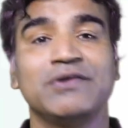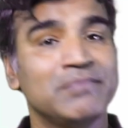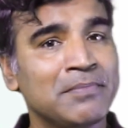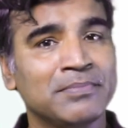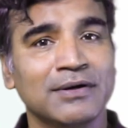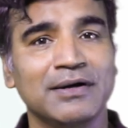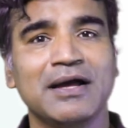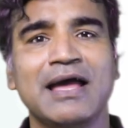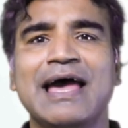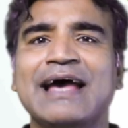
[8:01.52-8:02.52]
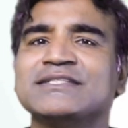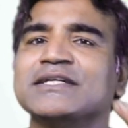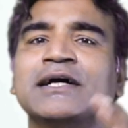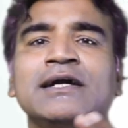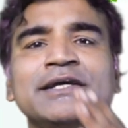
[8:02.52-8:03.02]
Remember, as
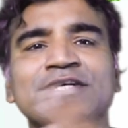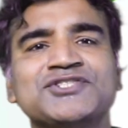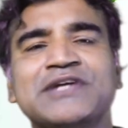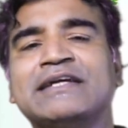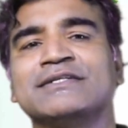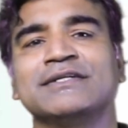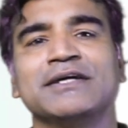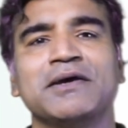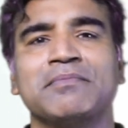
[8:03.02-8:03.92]
earlier stated,